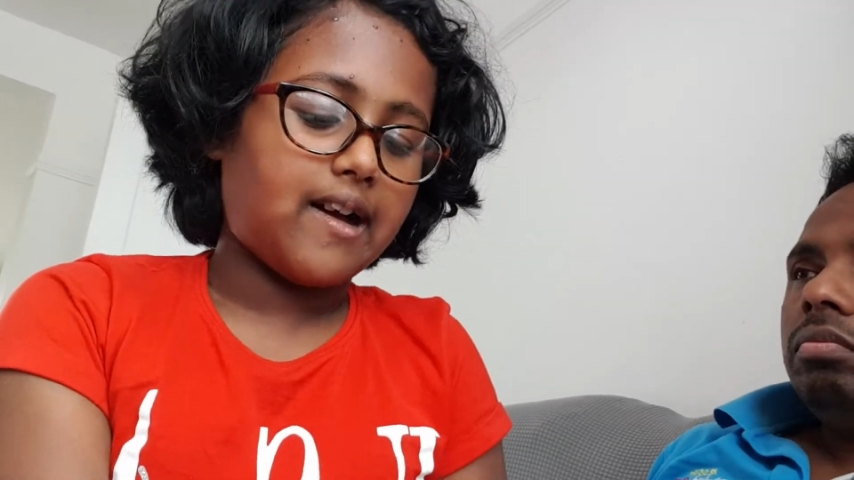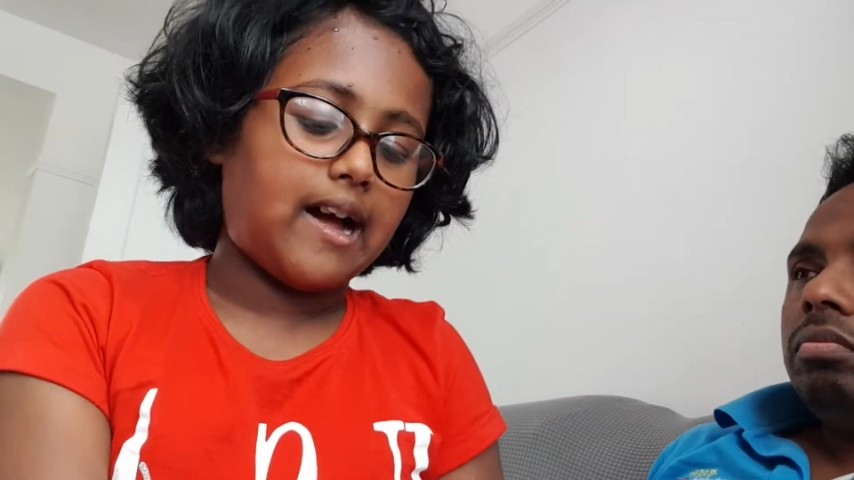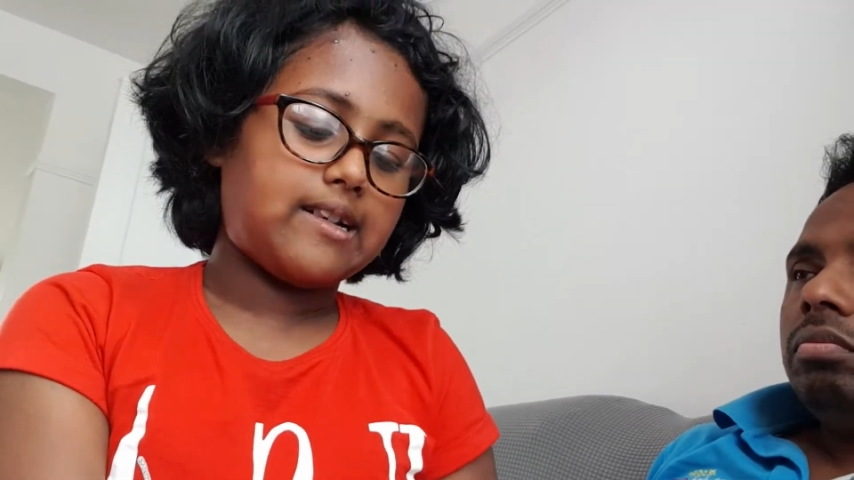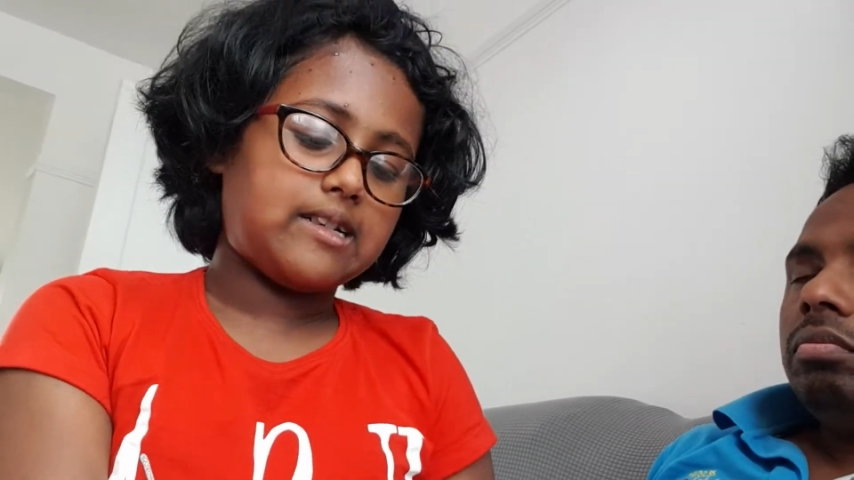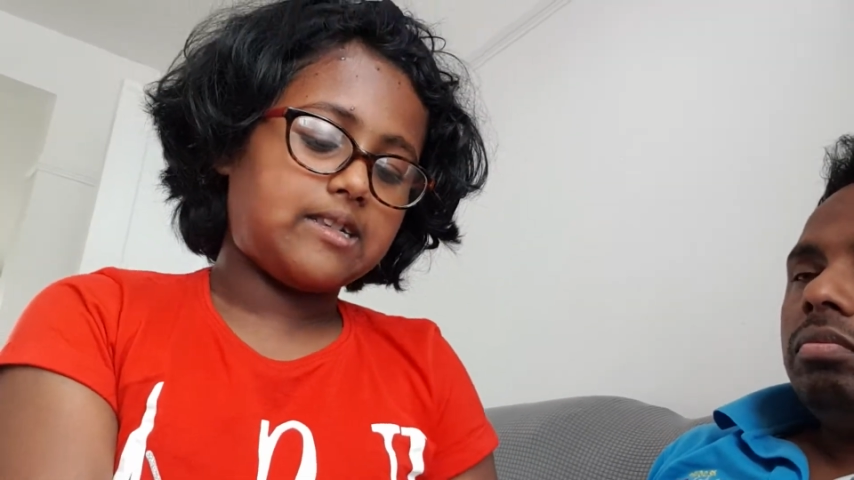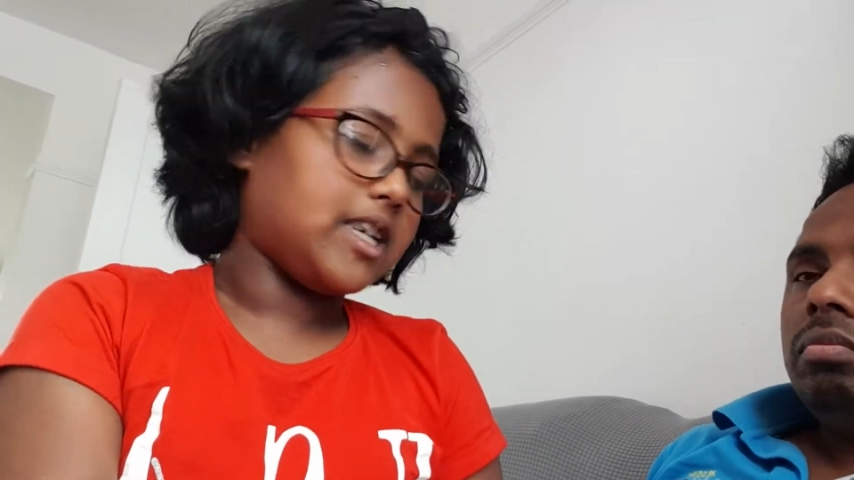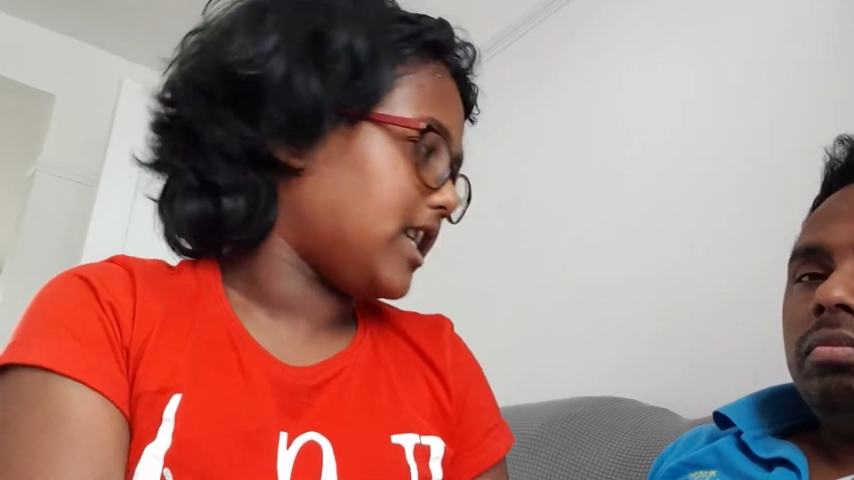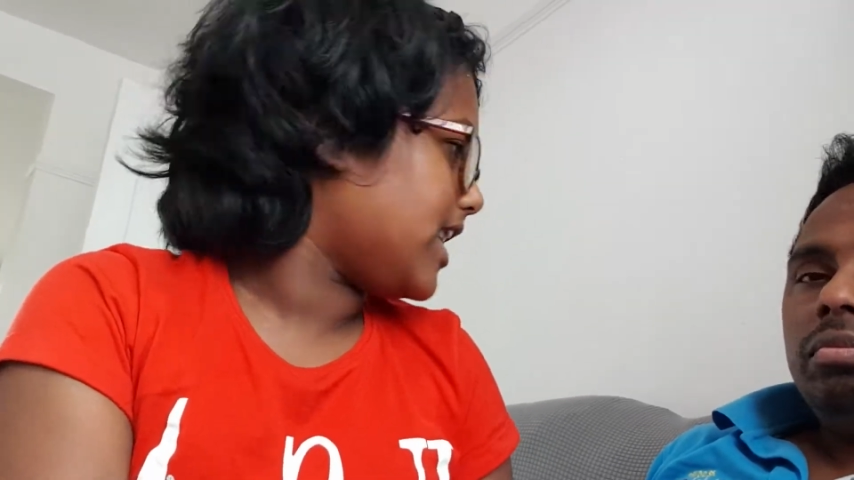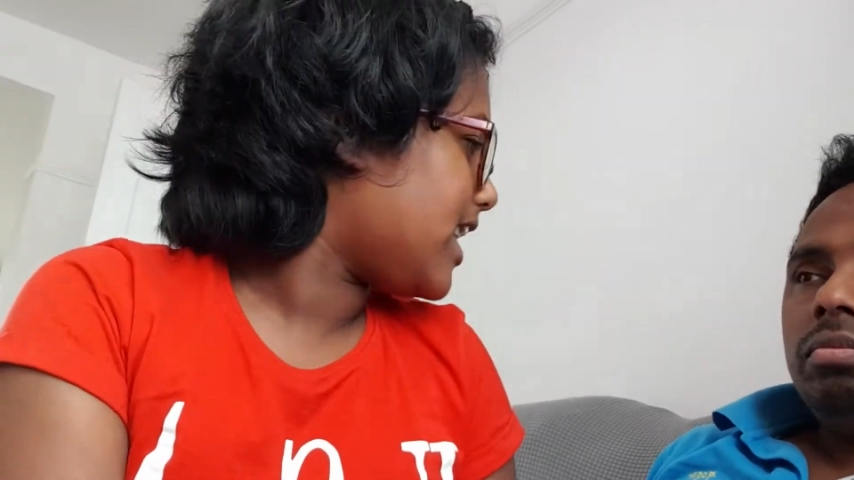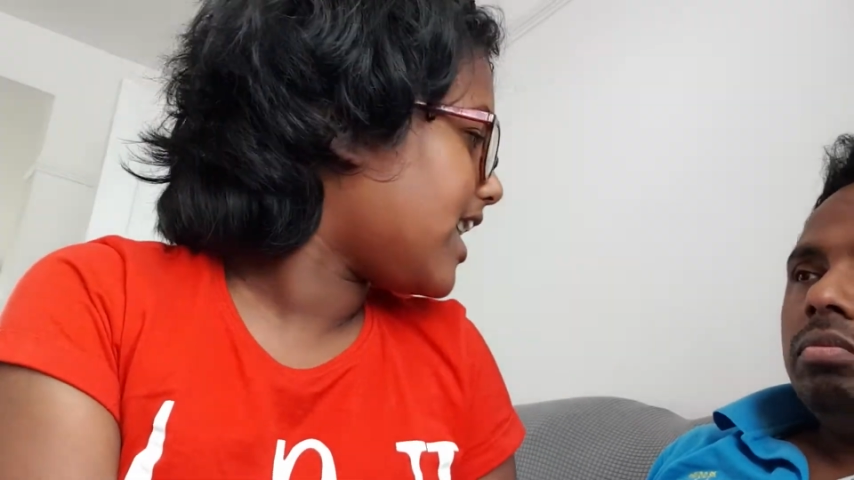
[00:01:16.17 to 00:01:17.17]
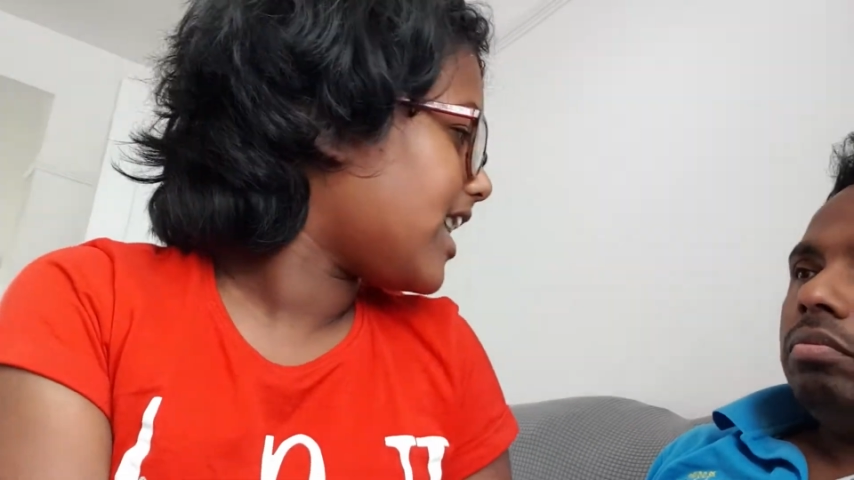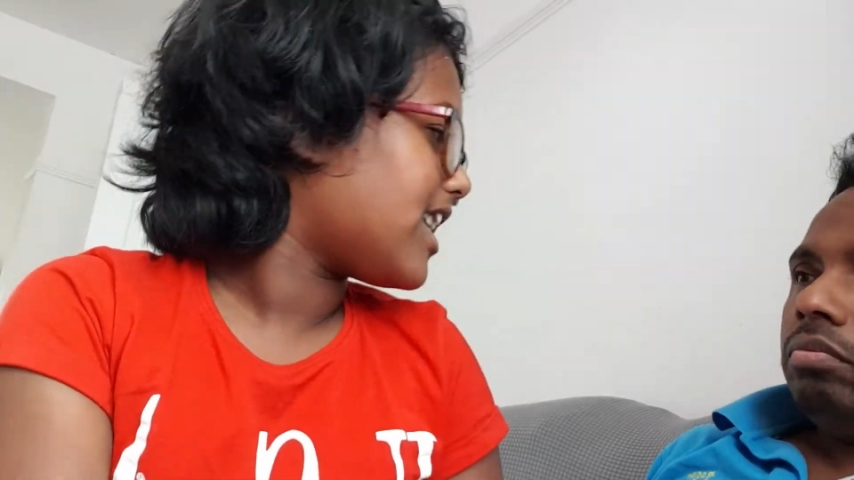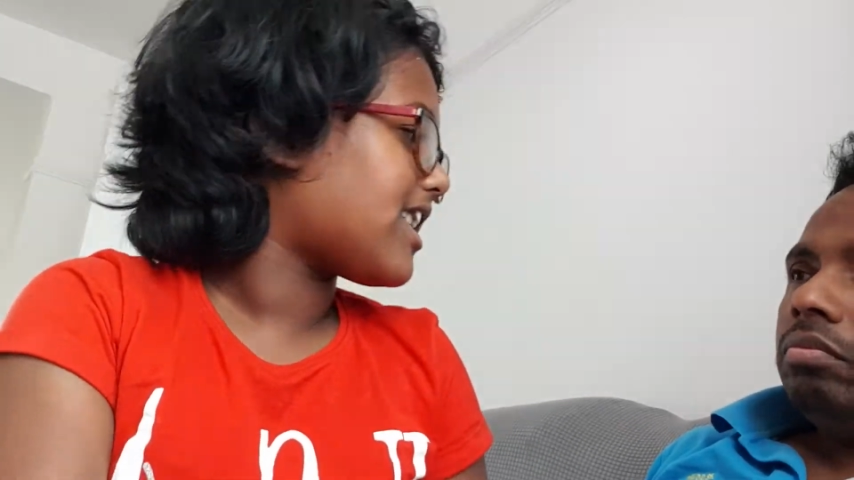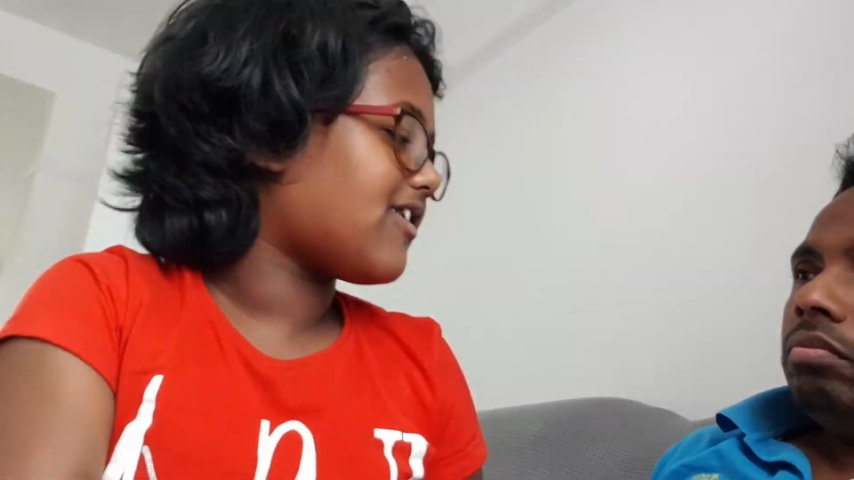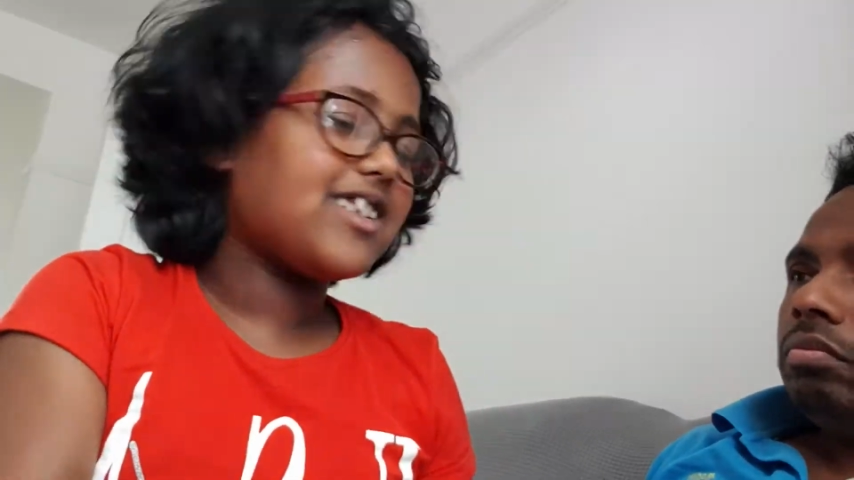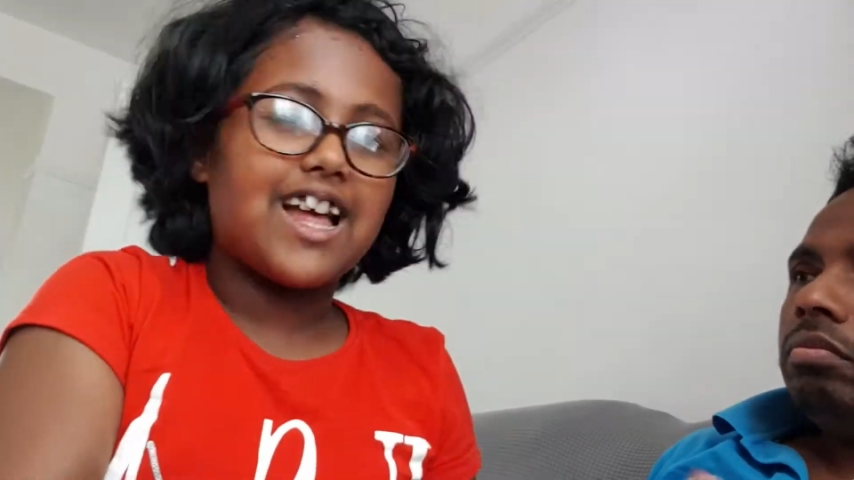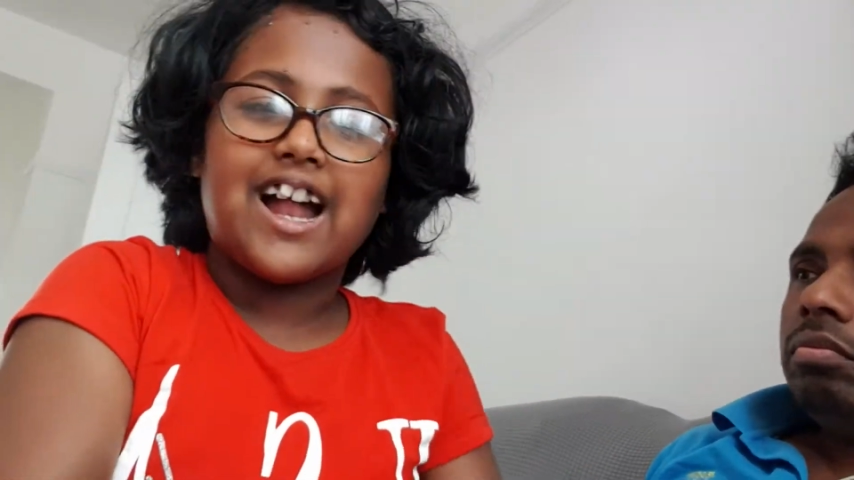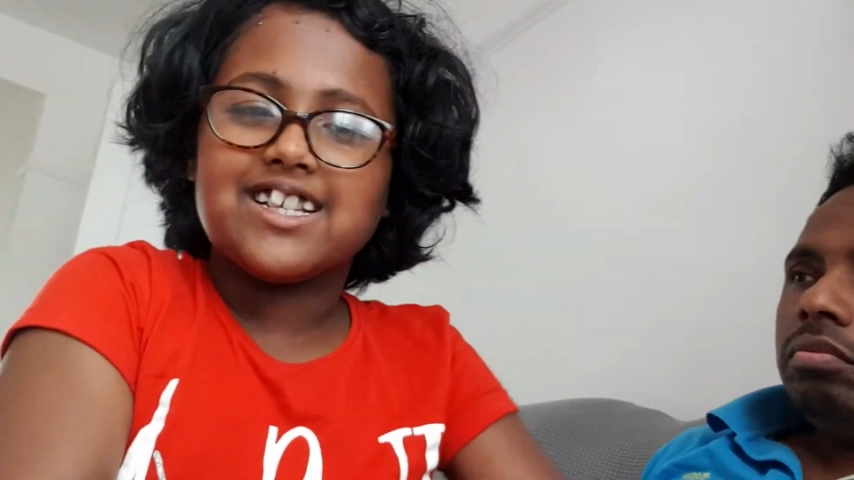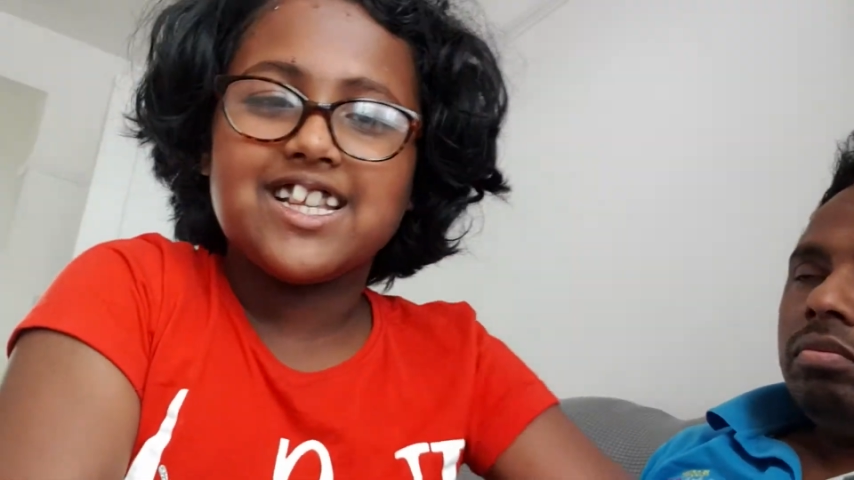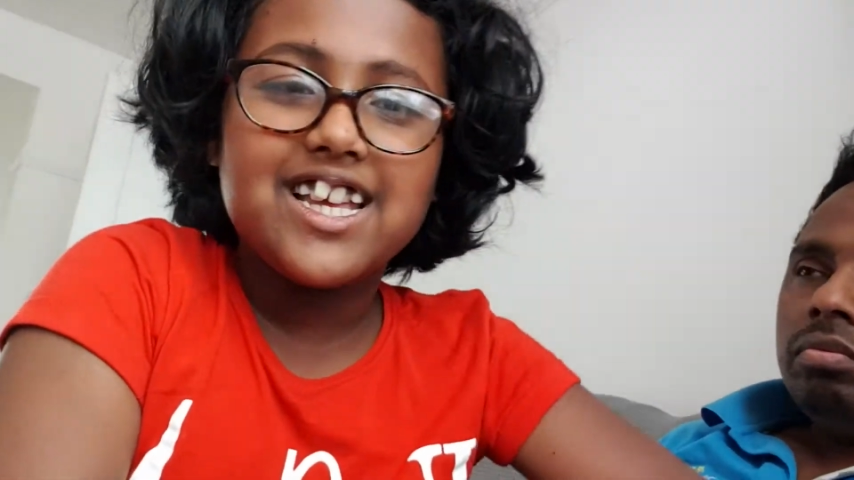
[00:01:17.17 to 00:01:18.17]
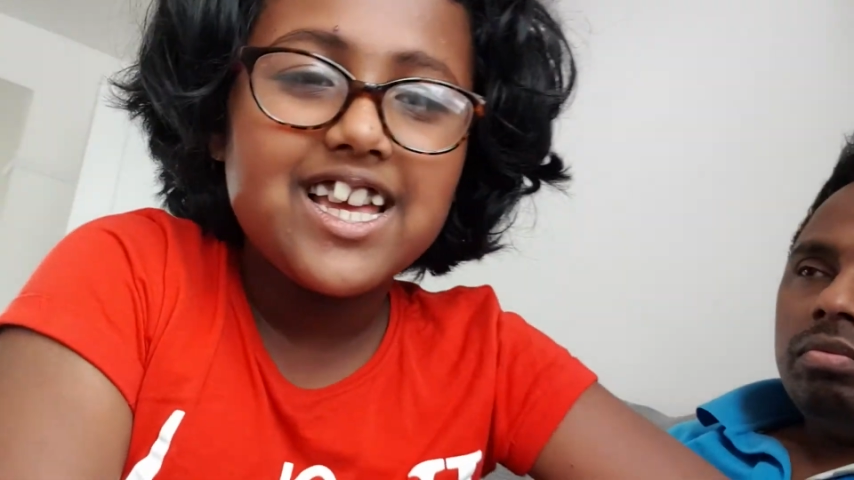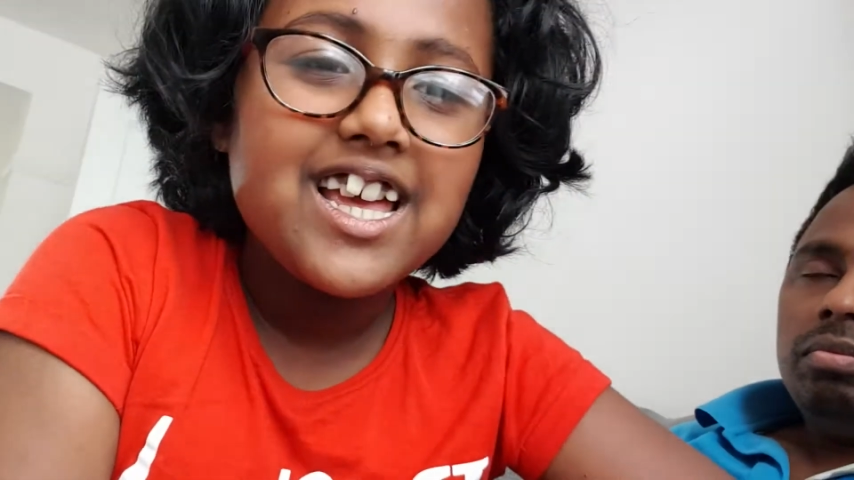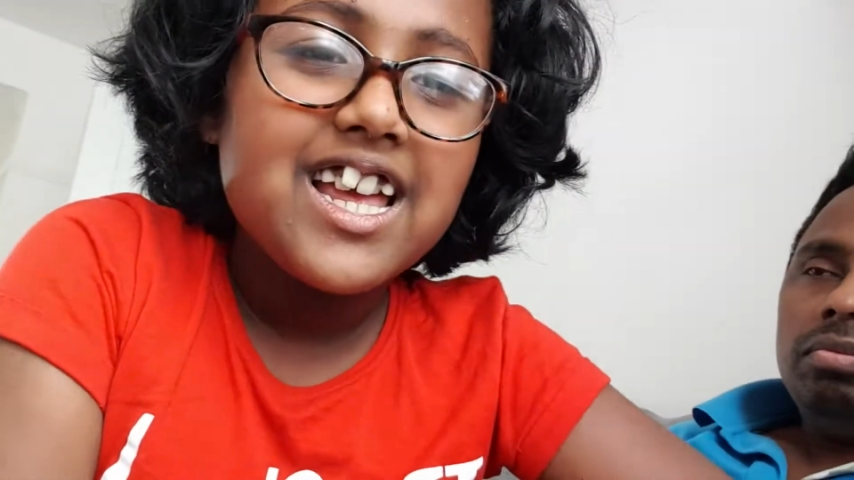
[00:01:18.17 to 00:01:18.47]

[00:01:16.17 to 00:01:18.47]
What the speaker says: auntie,